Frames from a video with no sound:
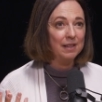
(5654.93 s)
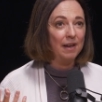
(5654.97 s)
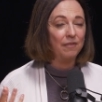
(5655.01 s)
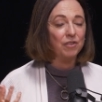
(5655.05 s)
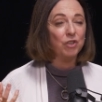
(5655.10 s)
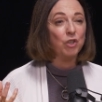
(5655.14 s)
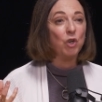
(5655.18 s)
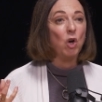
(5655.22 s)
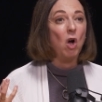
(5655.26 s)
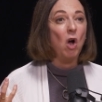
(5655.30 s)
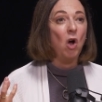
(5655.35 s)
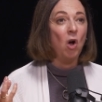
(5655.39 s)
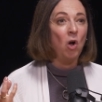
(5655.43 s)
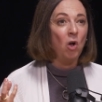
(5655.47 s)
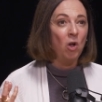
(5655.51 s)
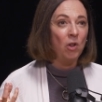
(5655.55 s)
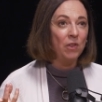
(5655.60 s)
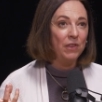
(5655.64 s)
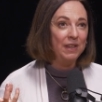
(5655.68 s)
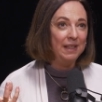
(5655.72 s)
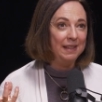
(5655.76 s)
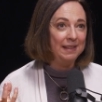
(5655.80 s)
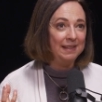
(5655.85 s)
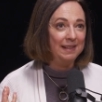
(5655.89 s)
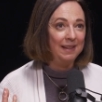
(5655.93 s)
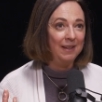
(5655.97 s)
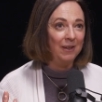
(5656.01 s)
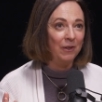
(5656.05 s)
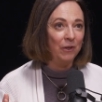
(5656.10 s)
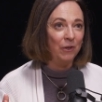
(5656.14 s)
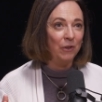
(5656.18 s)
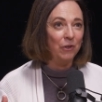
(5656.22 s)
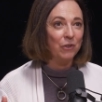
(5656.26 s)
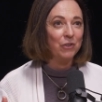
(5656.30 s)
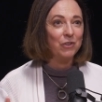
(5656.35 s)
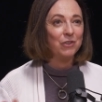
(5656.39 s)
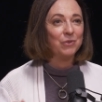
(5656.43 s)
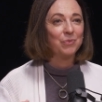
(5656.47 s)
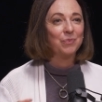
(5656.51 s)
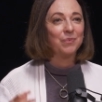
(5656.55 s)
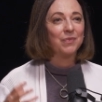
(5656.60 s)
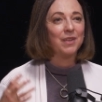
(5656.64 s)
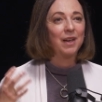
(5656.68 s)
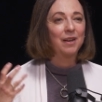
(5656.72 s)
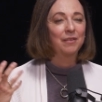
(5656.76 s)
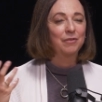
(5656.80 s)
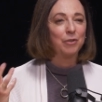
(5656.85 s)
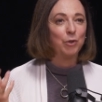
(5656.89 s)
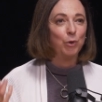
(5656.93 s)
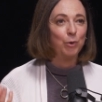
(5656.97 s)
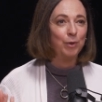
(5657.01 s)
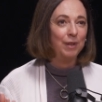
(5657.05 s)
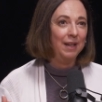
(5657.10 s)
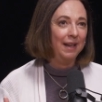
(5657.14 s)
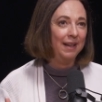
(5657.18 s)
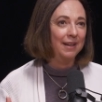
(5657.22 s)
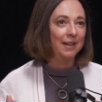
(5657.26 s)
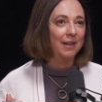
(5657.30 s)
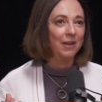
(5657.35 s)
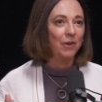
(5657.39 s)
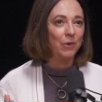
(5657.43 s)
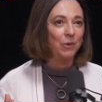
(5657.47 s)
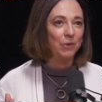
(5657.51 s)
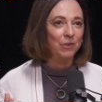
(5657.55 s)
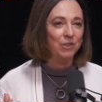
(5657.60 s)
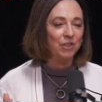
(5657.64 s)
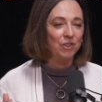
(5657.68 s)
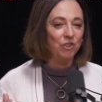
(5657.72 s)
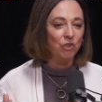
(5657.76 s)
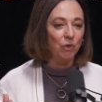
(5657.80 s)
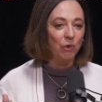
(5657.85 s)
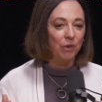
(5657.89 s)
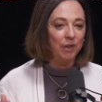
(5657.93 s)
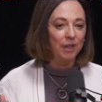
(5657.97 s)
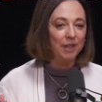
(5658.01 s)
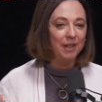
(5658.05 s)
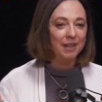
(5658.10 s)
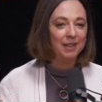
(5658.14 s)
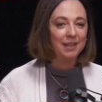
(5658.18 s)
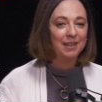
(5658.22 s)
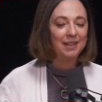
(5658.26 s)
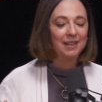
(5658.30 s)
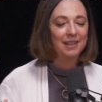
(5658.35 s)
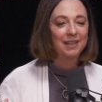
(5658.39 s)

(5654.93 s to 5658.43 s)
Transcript: after all these years of creating Ode to Joy,